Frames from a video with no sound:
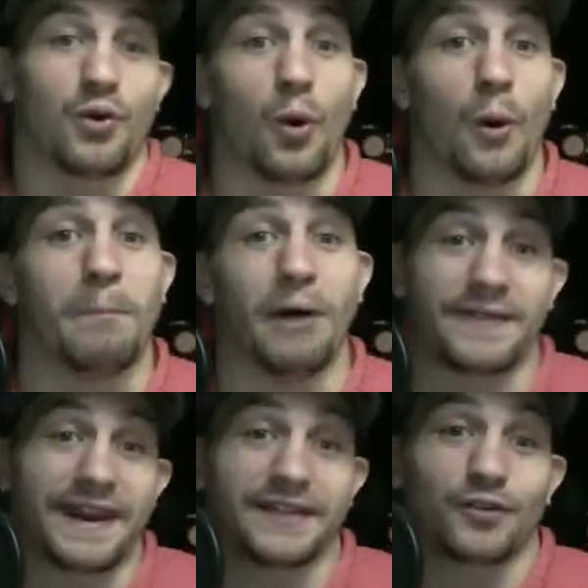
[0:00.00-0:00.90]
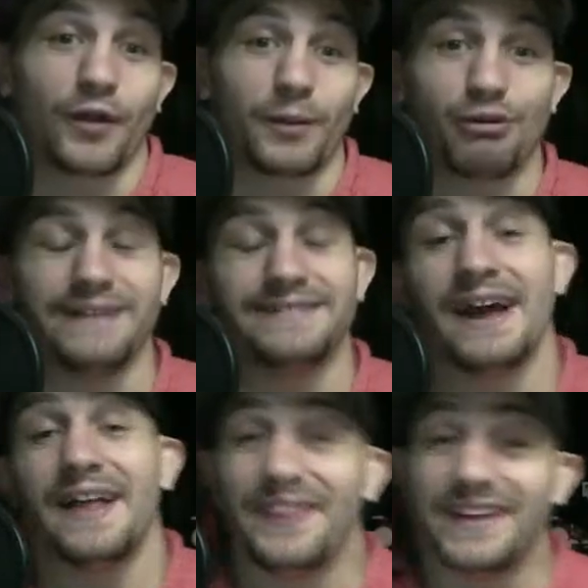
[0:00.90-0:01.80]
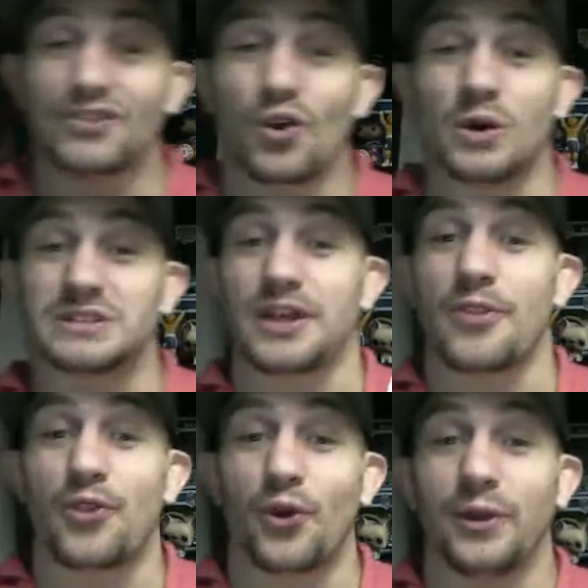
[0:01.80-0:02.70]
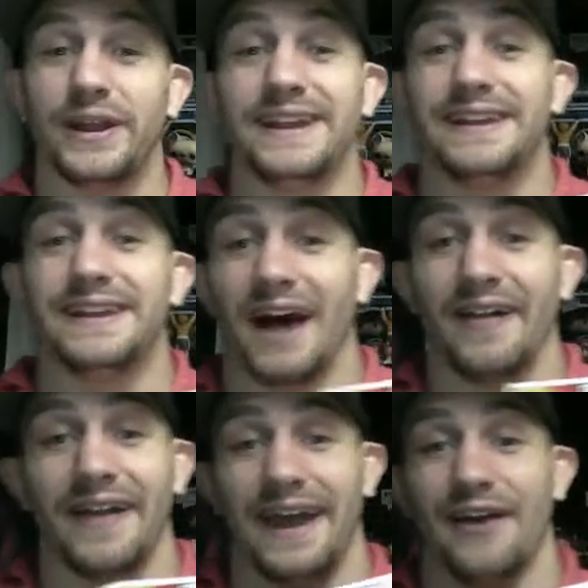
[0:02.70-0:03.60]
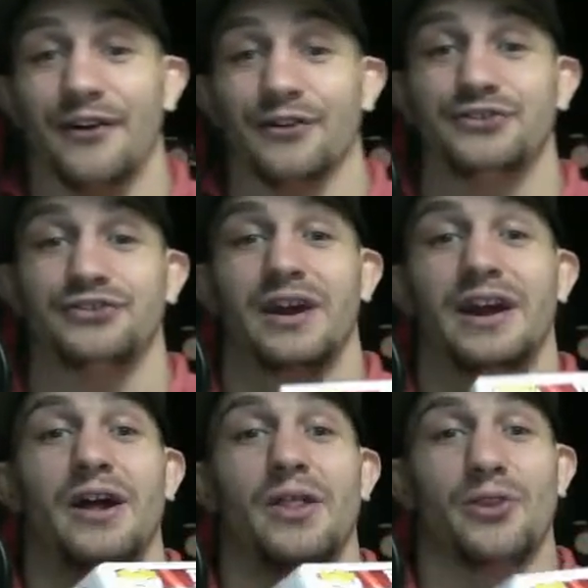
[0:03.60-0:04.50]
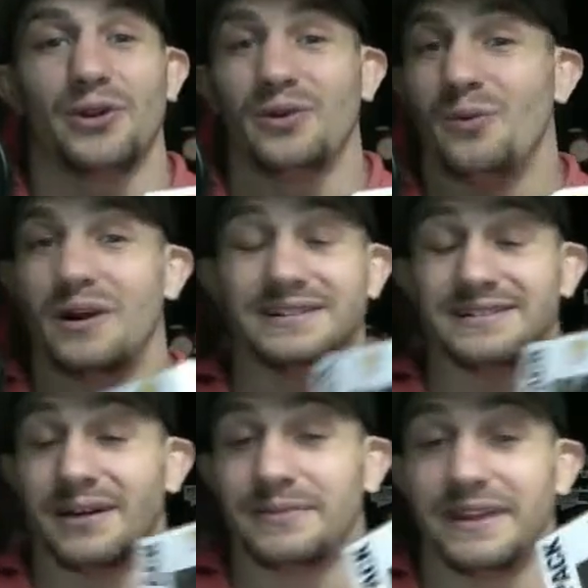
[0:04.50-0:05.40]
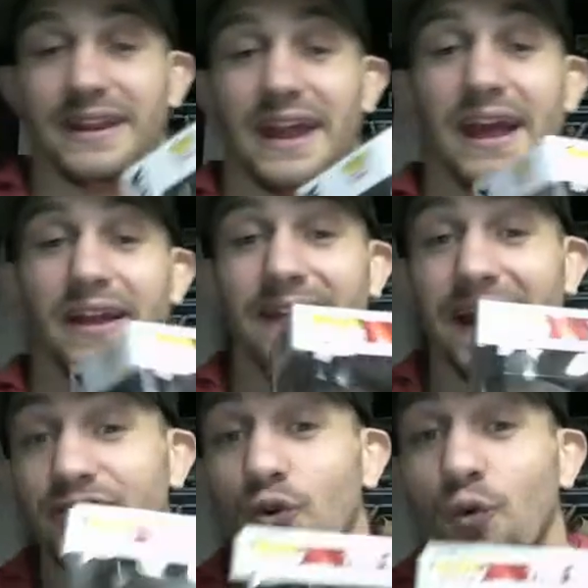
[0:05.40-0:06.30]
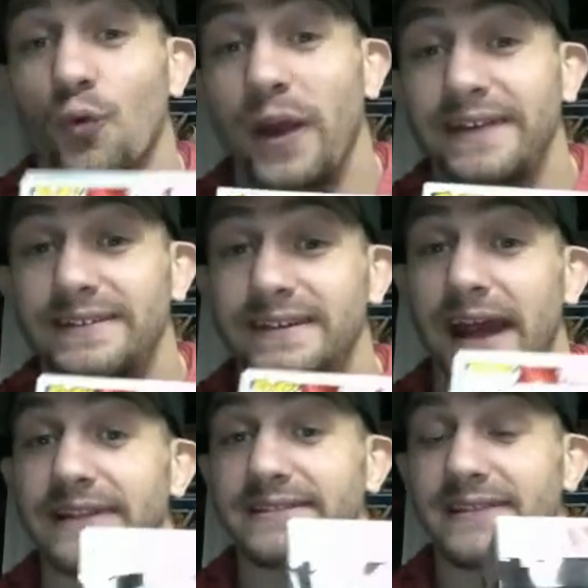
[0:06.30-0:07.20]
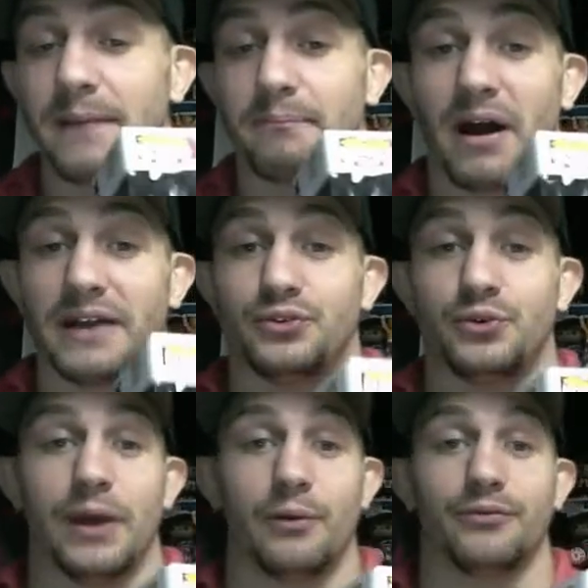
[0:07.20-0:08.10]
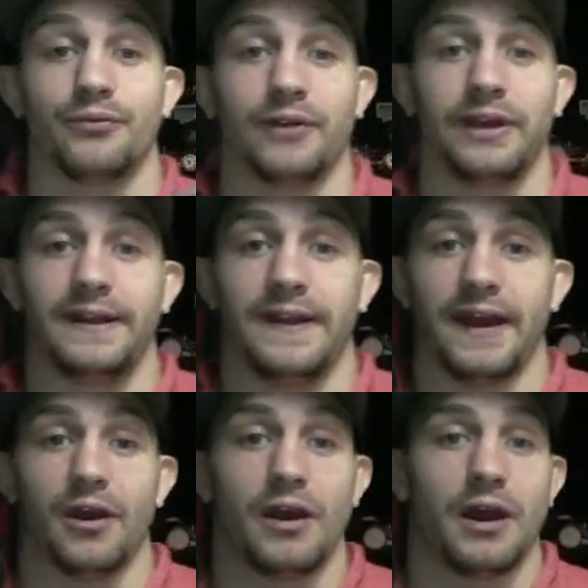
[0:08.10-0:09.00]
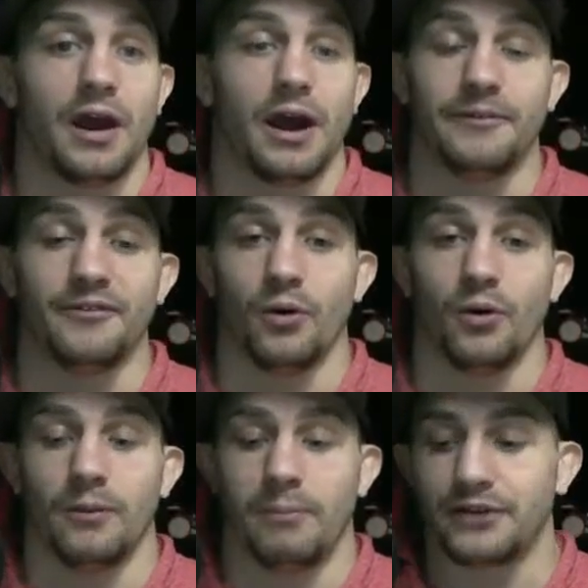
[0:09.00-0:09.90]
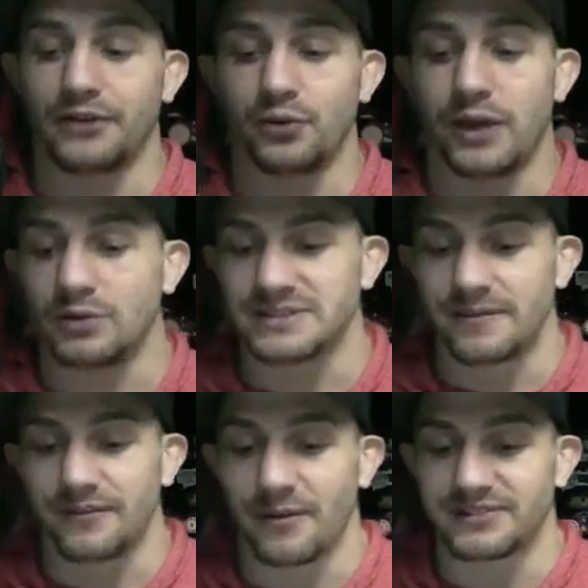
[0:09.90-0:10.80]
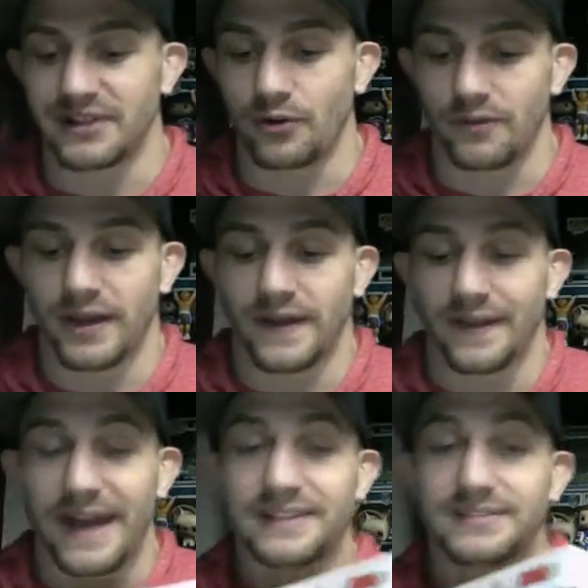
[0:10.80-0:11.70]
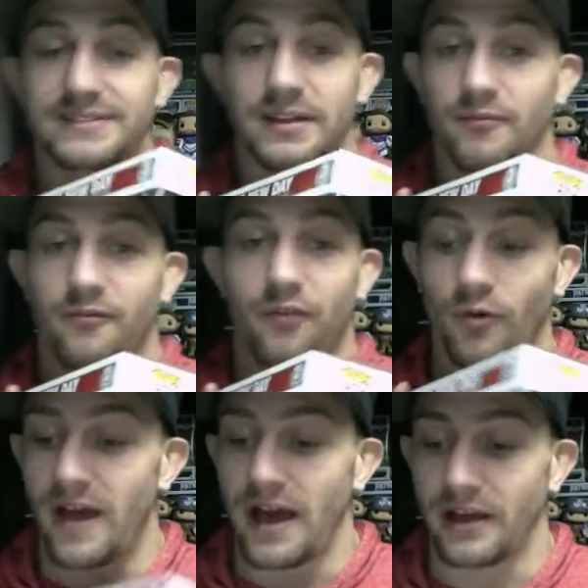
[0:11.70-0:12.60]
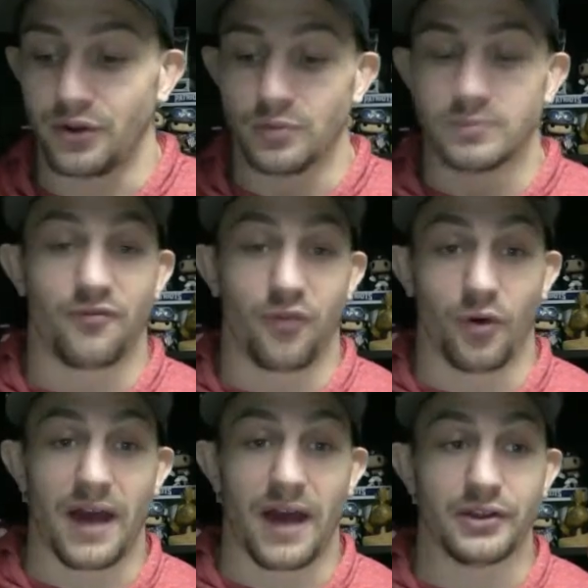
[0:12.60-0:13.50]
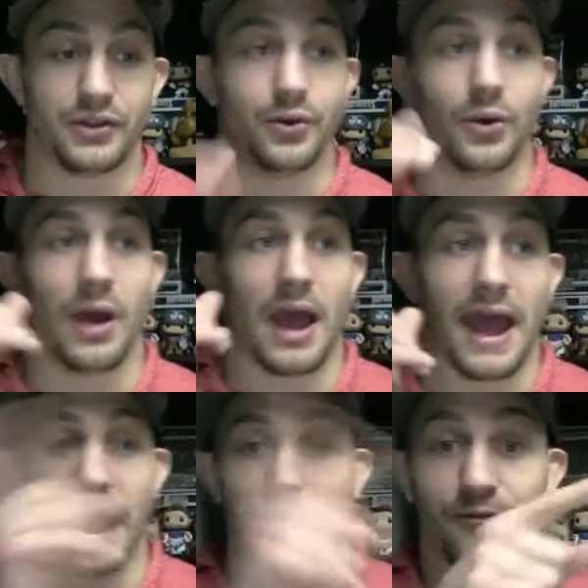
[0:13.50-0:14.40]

but then I told her the price. This cost $30, 31 something. That's crazy, and it's not buy two, get one free there. I mean, or buy two, get one 75% off. That is full value, and full